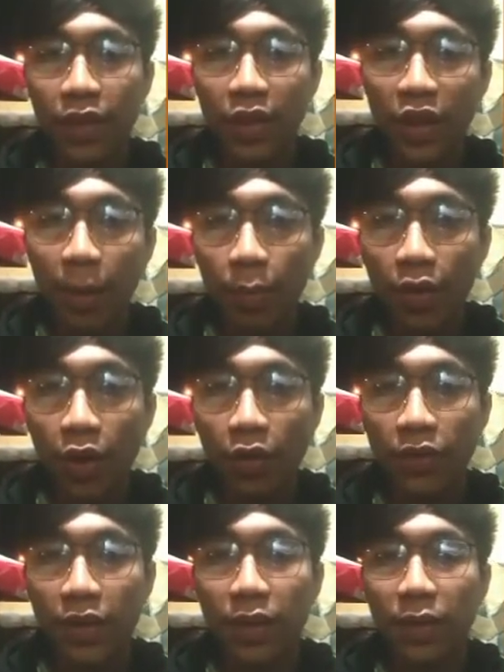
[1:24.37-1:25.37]
The number
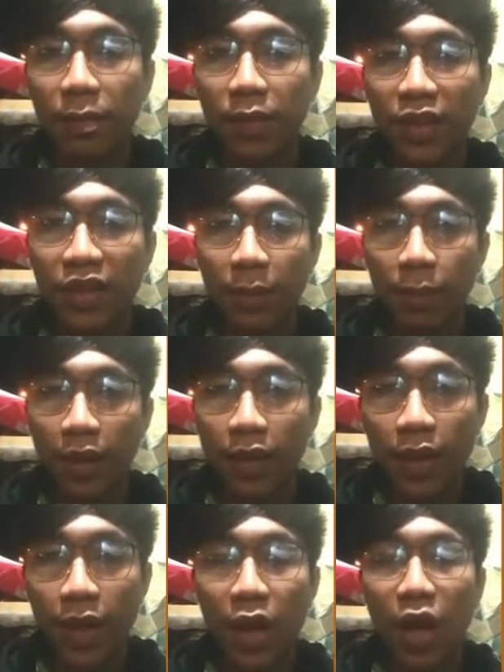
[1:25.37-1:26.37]
of the
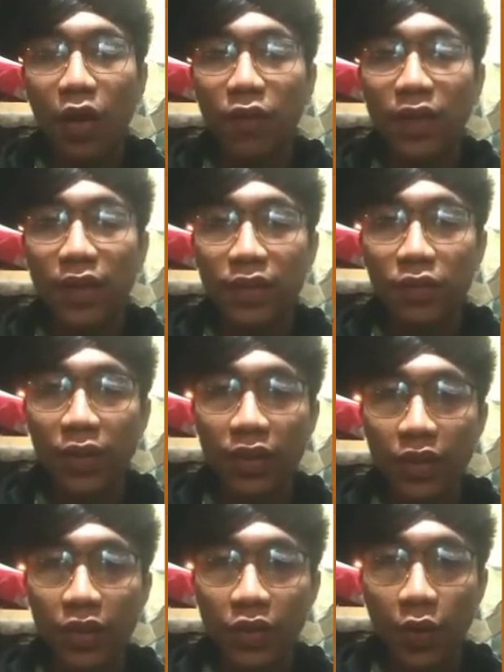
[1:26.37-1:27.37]
participants of this
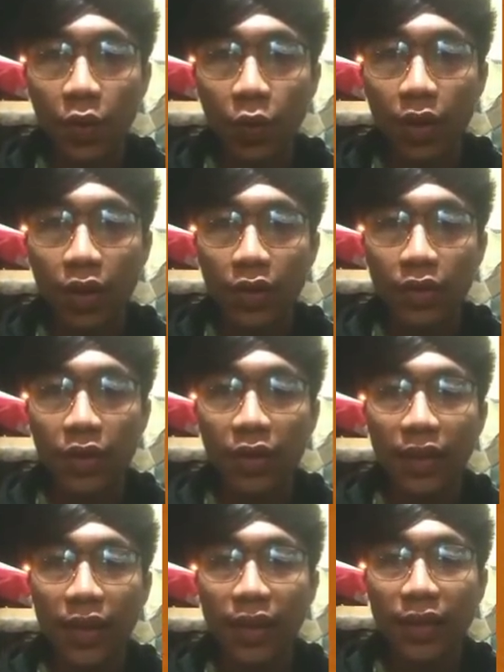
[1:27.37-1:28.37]
research were
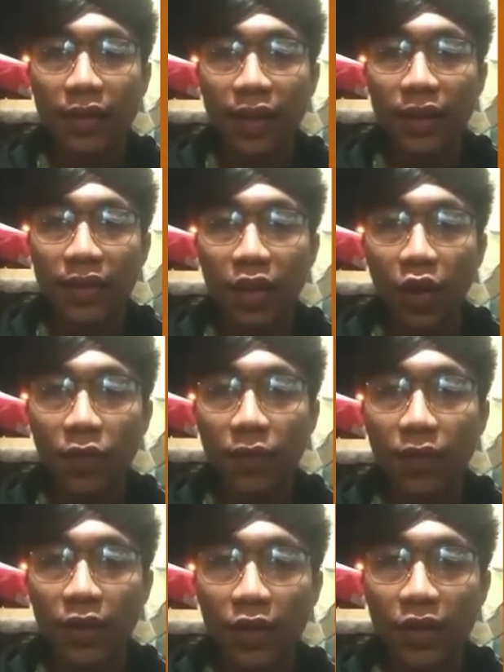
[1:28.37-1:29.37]
36 of
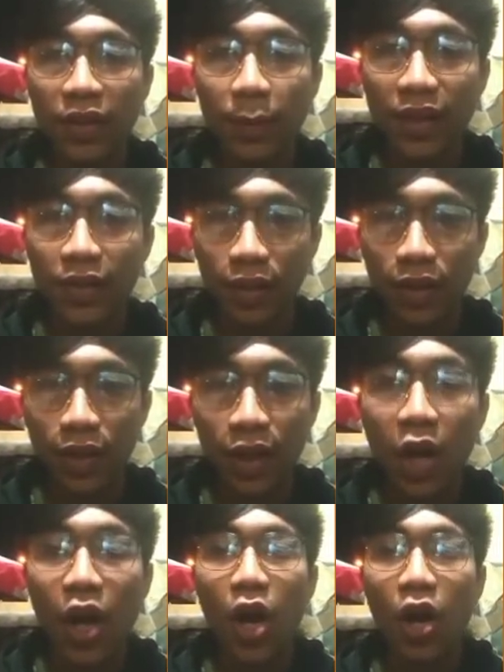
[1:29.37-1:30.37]
third semester
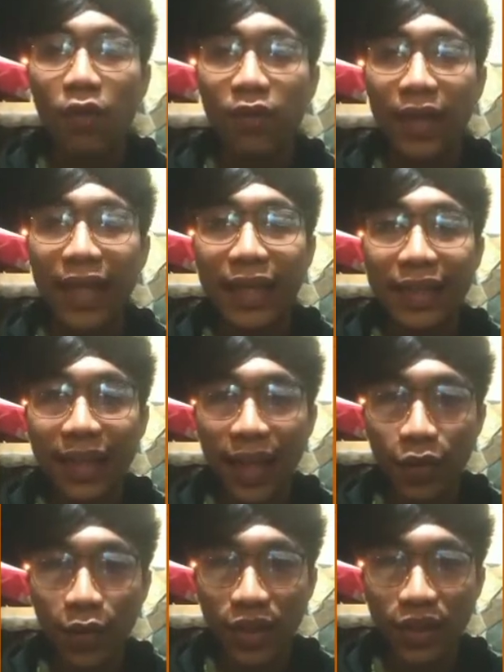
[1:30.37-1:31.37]
of the English
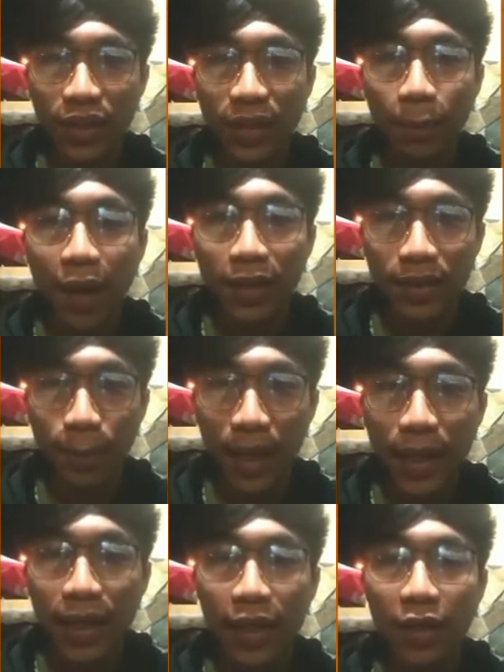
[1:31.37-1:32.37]
Education
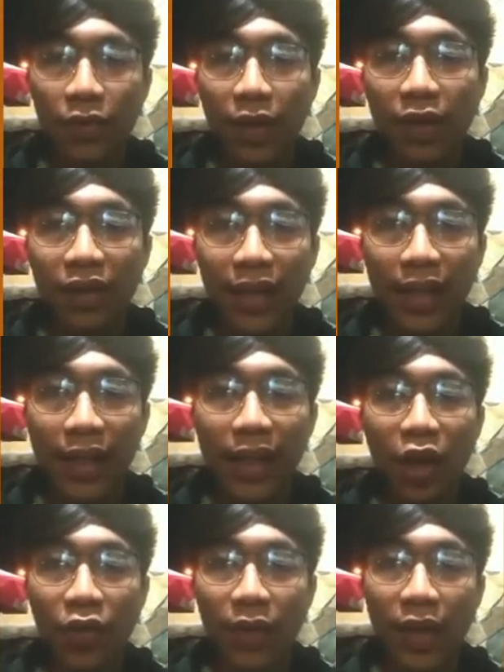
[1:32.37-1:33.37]
Department, Faculty
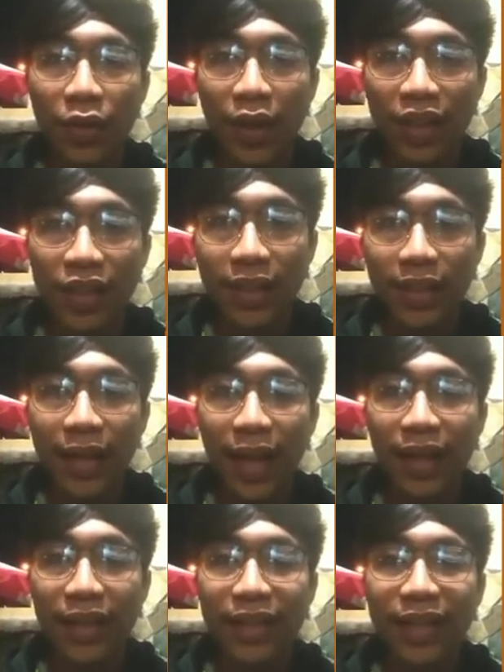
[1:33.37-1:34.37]
of Education
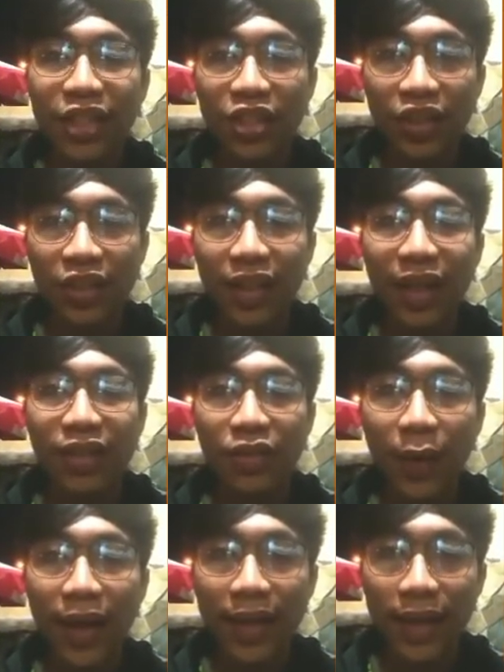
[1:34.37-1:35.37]
and the Teachers
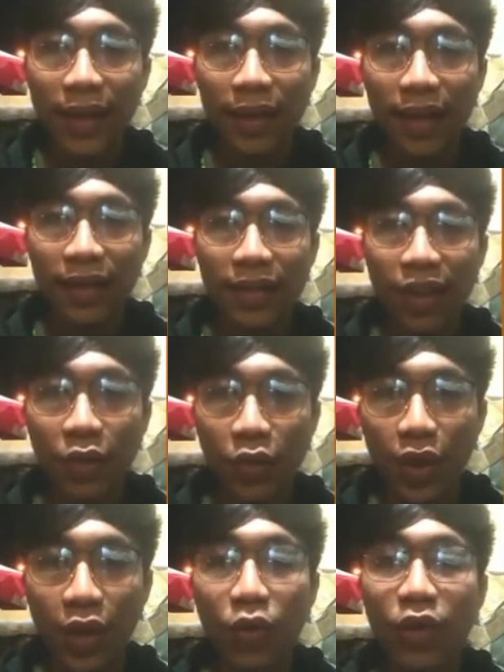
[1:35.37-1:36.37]
Training Lancang
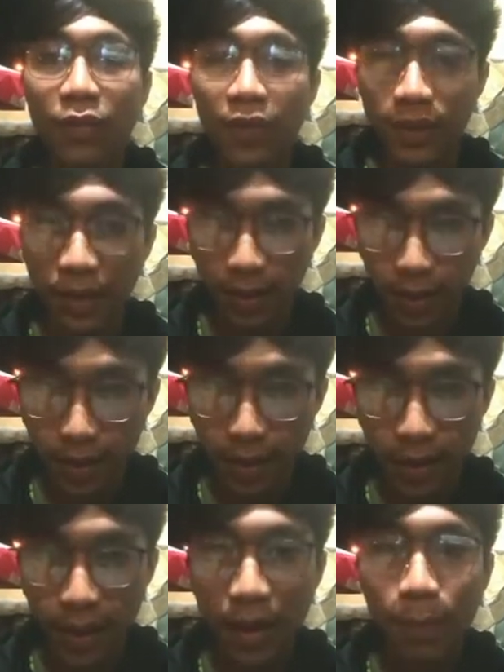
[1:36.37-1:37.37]
Kuning University,
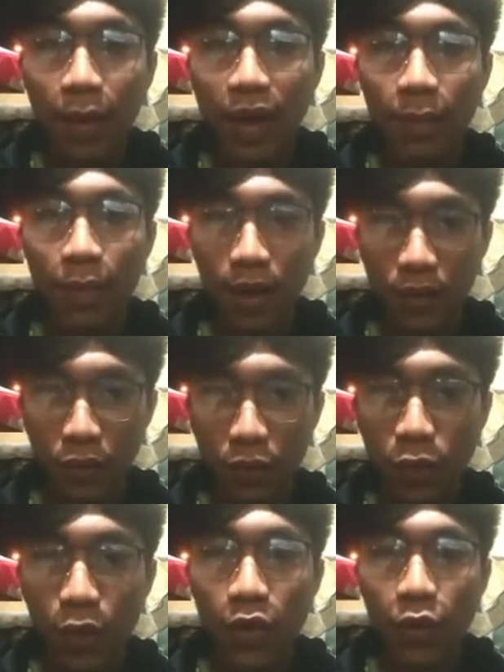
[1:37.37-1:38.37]

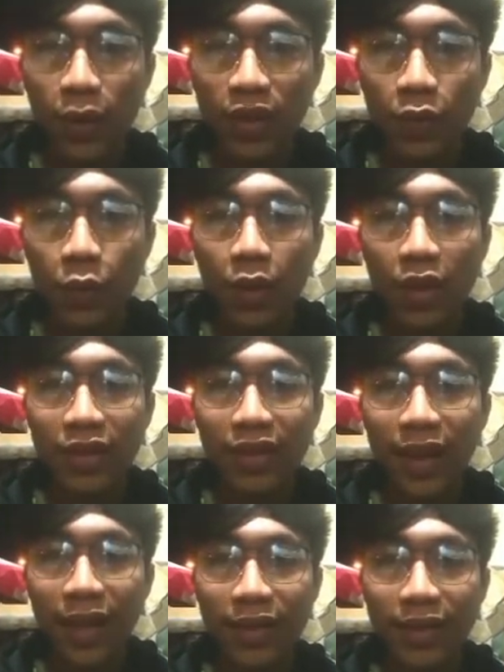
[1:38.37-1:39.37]
Pekanbaru, which were
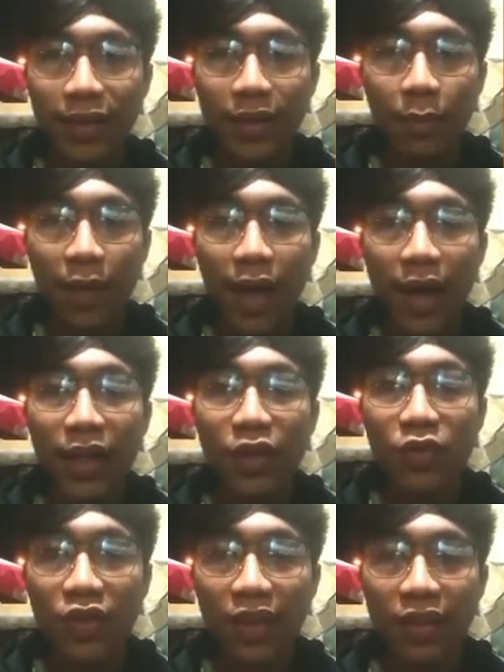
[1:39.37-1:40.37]
selected by
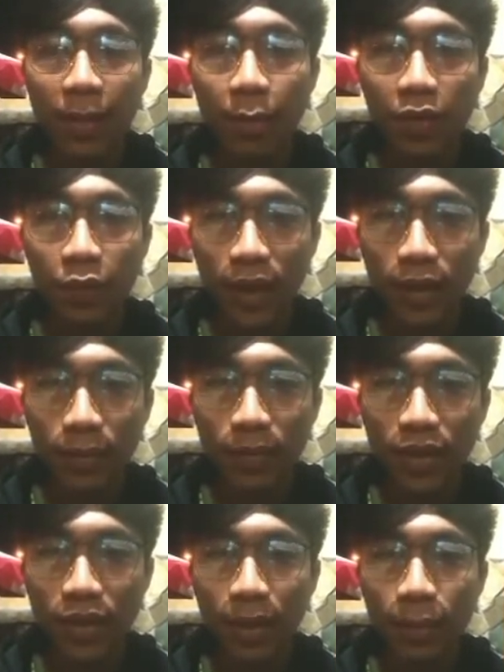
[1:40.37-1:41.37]
using simple random
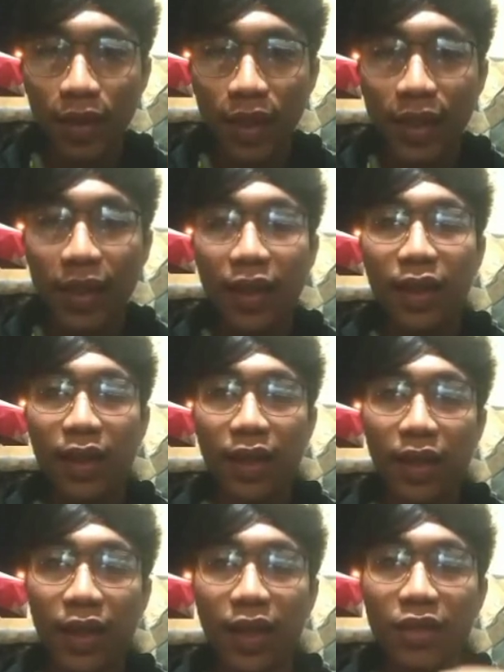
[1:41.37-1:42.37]
sampling.
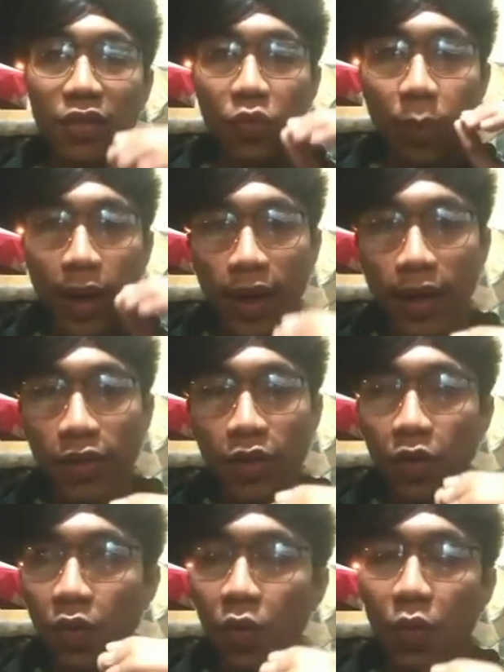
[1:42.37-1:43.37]
Instrument
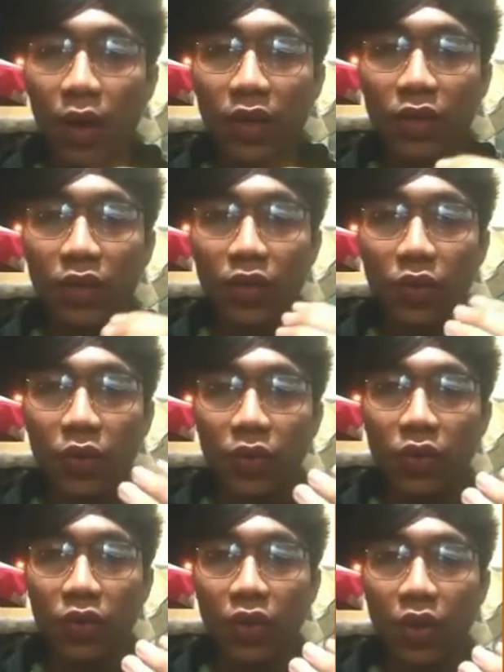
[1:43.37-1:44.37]
was
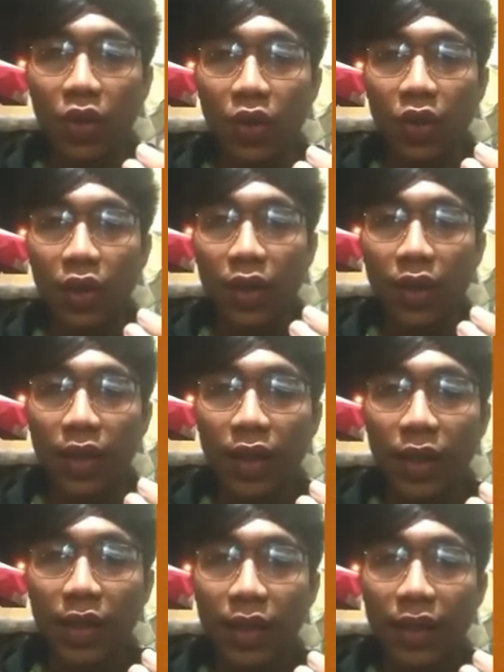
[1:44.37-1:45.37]
used
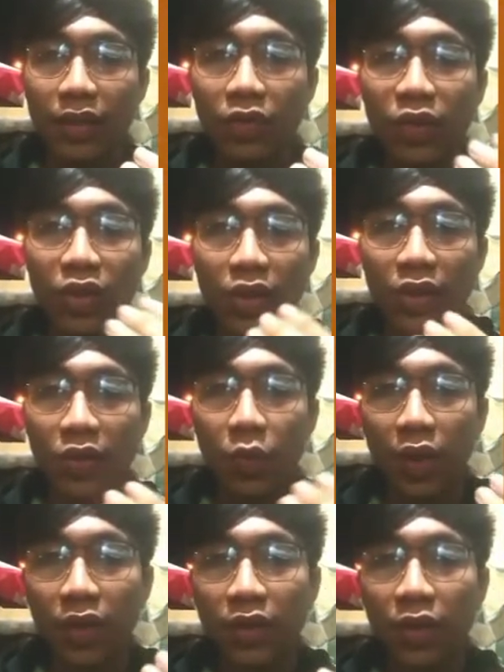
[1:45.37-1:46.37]
in this research
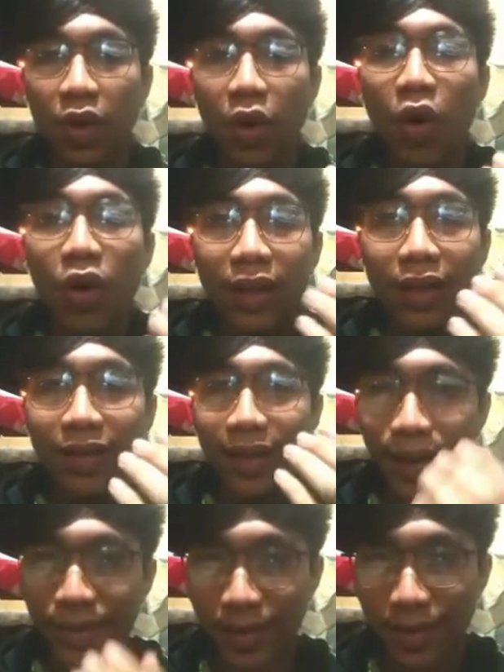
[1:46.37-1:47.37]
was oral
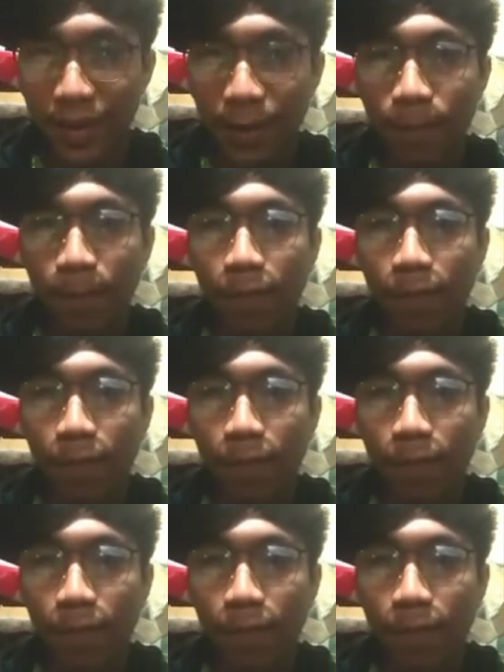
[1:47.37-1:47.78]
test.